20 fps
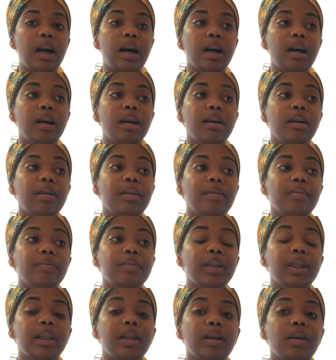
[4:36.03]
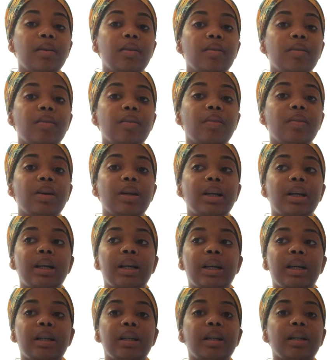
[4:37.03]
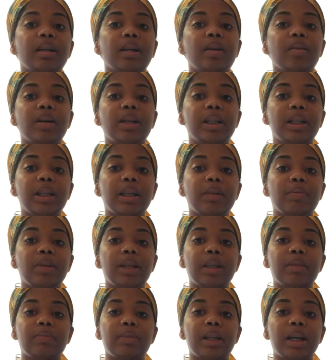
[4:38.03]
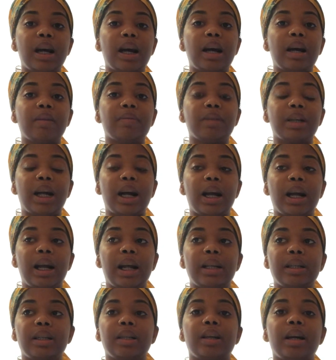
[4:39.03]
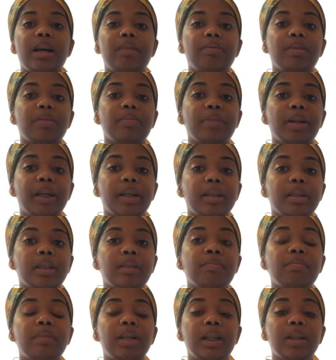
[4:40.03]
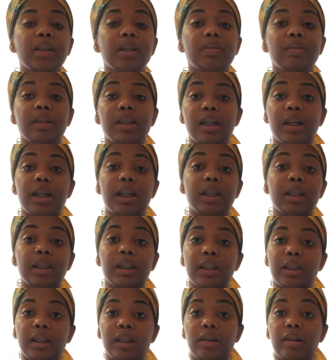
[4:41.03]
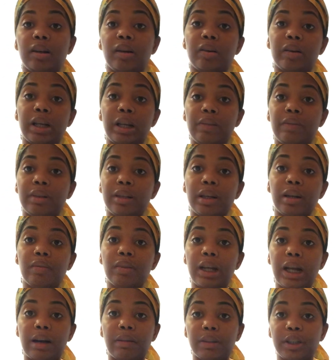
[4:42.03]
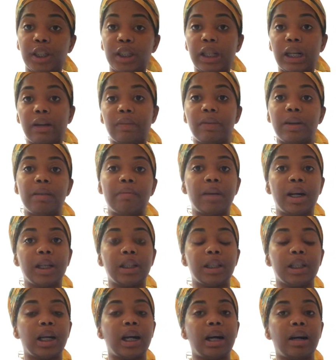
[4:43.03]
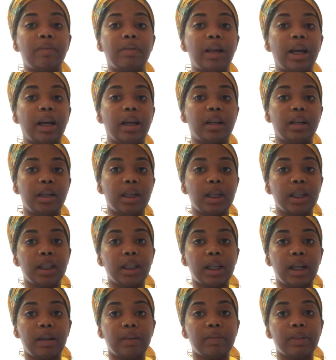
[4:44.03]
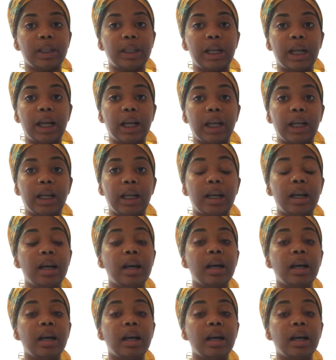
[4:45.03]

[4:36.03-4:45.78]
Um, so, you know, it took me some time, but I had to like prepare some meals because, you know, even though we have a chef at my job that cooks every day,